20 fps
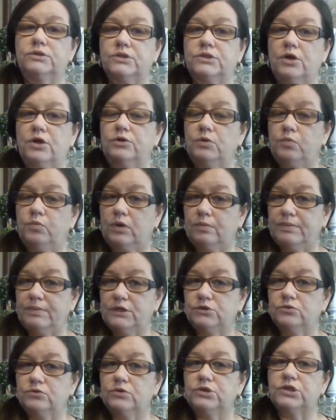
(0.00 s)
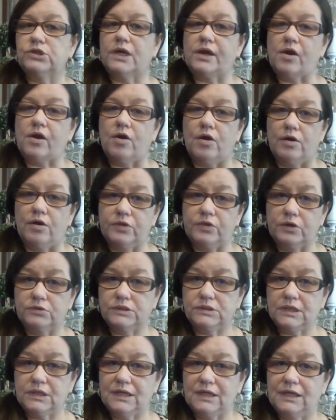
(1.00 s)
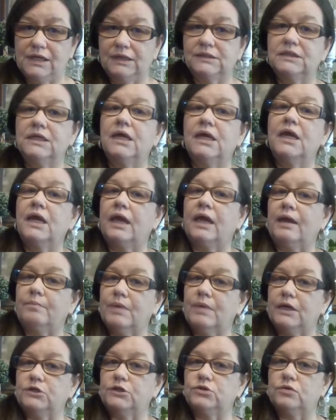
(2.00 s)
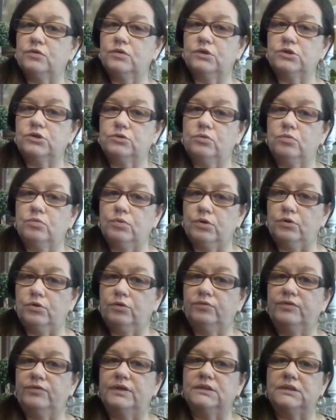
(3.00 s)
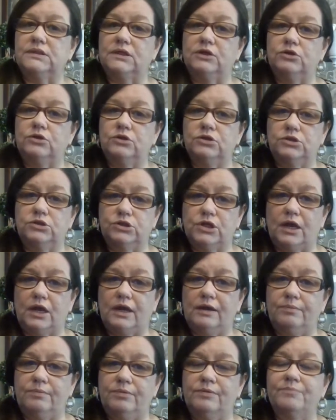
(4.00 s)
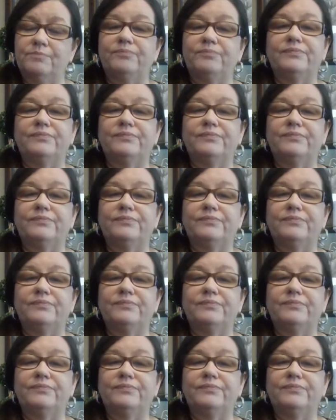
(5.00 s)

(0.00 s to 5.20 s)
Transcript: So you want to be sure and check all those things and make sure that your roof is in good shape.